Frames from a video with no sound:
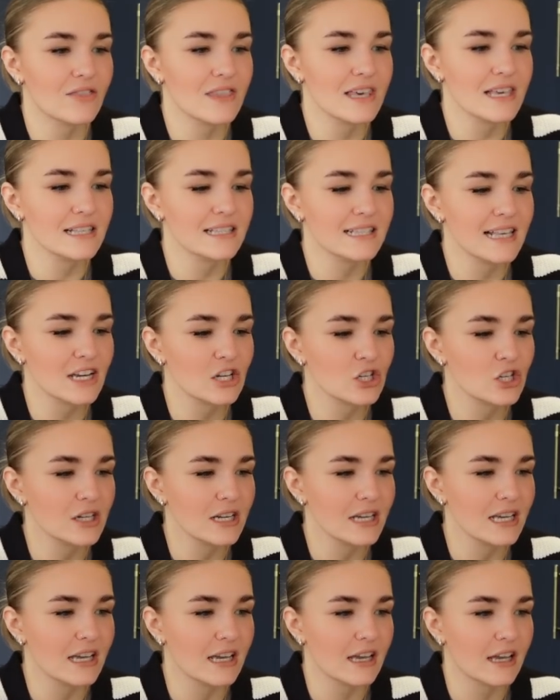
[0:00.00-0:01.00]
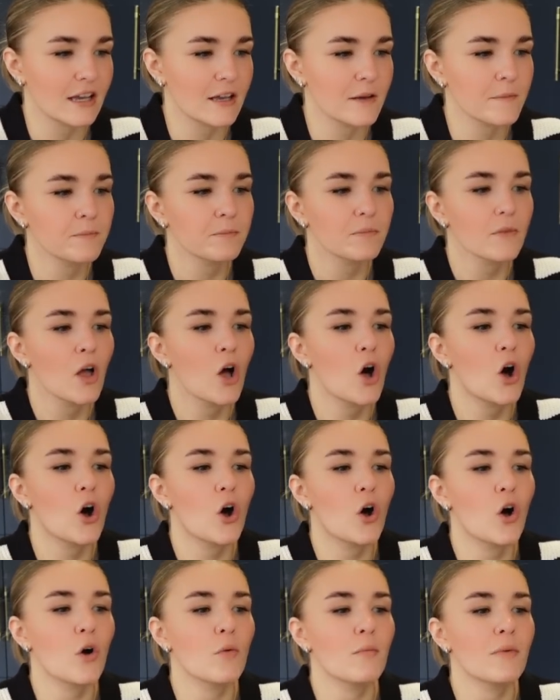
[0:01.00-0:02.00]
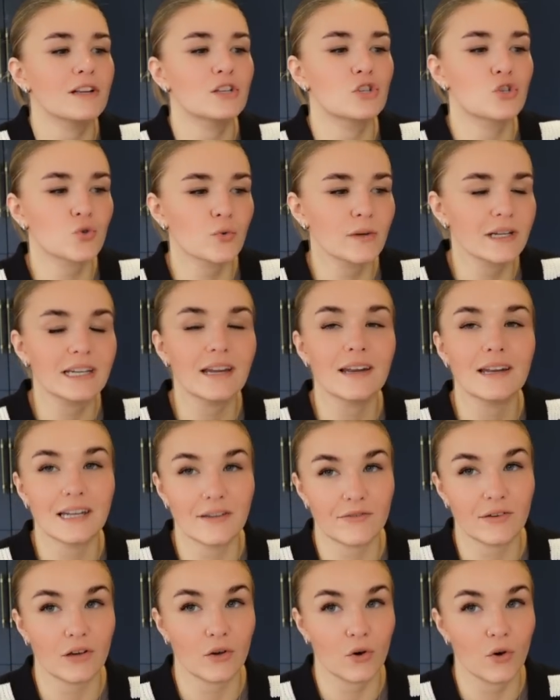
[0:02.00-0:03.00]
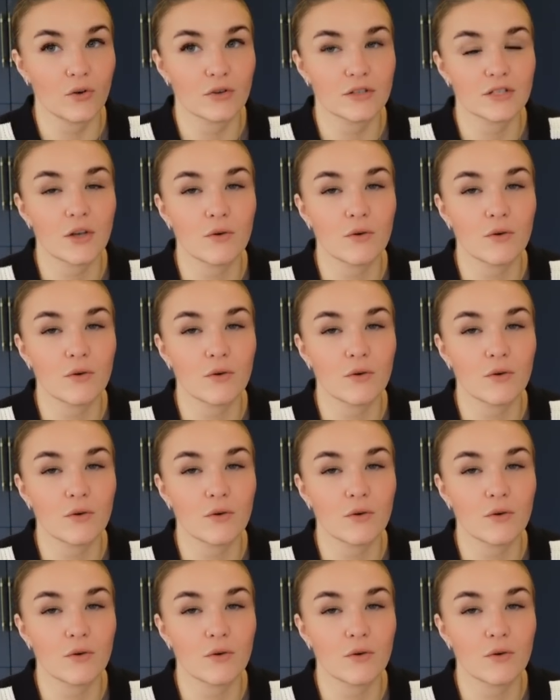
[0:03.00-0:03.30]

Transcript: this section here are my joint living costs.